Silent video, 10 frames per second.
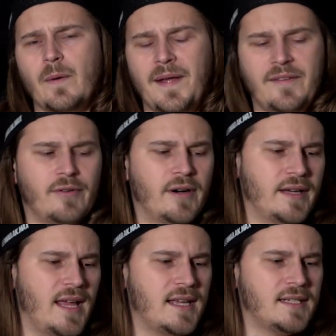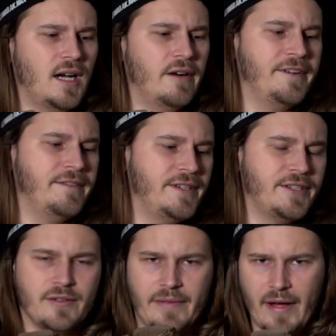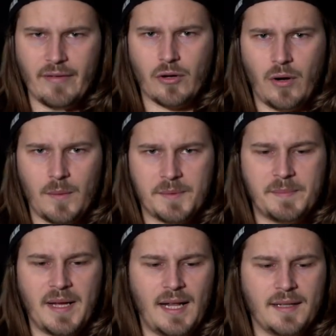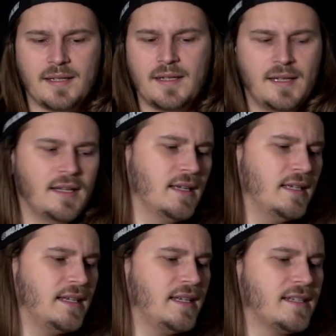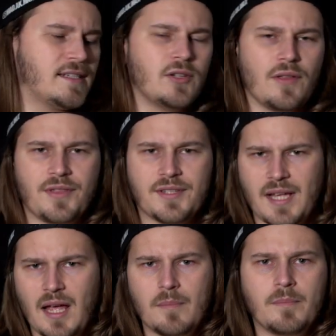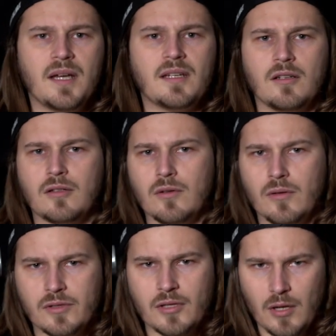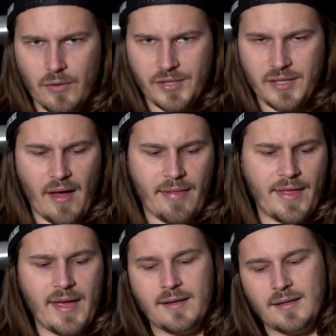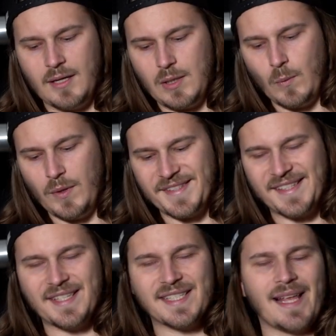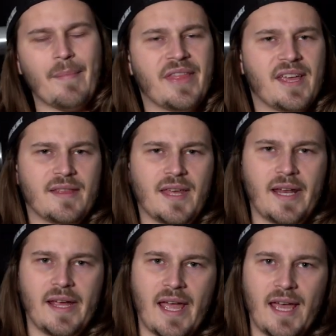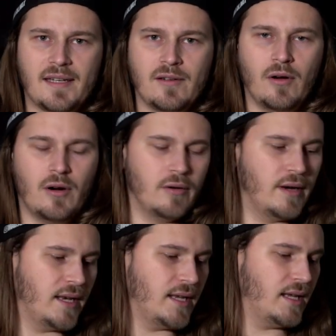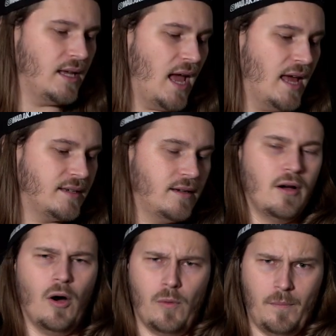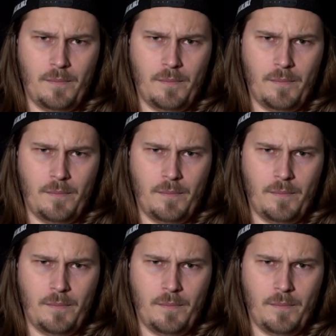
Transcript: went for an SRVV Survival Corps belt. It is not the same, but it looks close enough, and it was something that I had already at home.